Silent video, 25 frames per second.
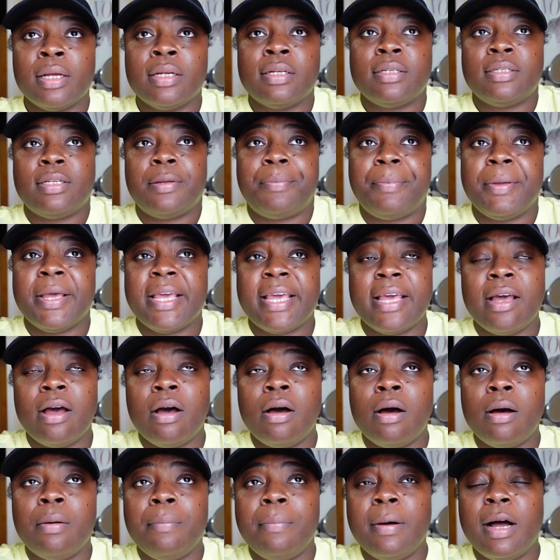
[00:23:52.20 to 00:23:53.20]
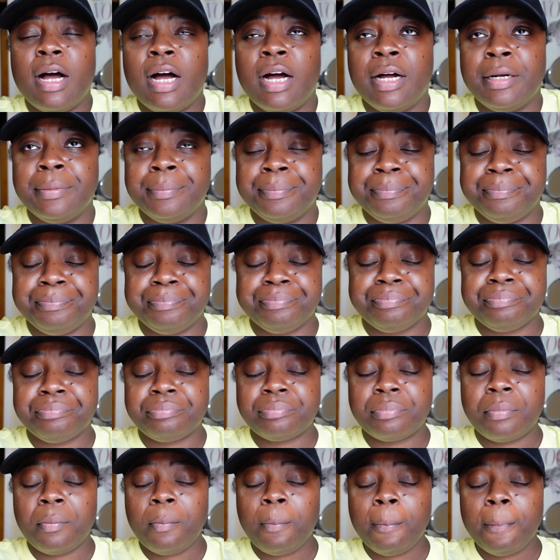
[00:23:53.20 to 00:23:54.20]
to pick it up.
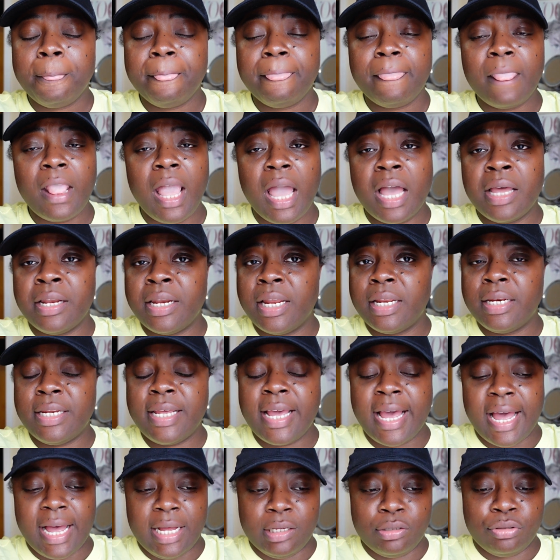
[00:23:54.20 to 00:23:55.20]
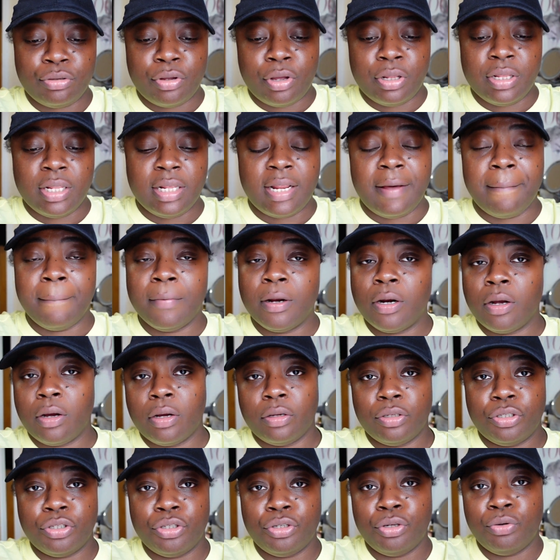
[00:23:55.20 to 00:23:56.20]
And then yeah, so and then I'm gonna
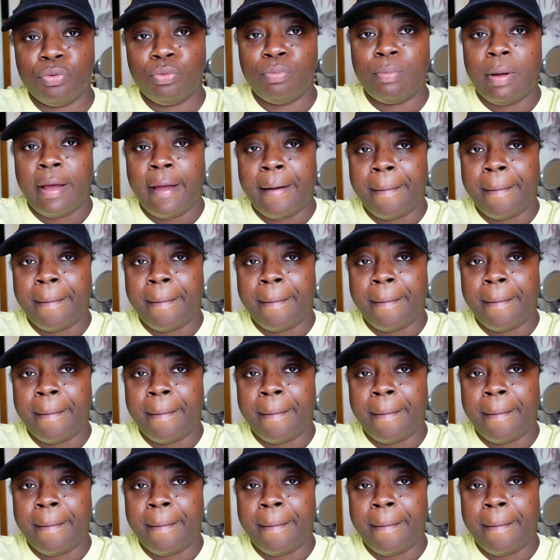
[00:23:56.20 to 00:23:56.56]
continue with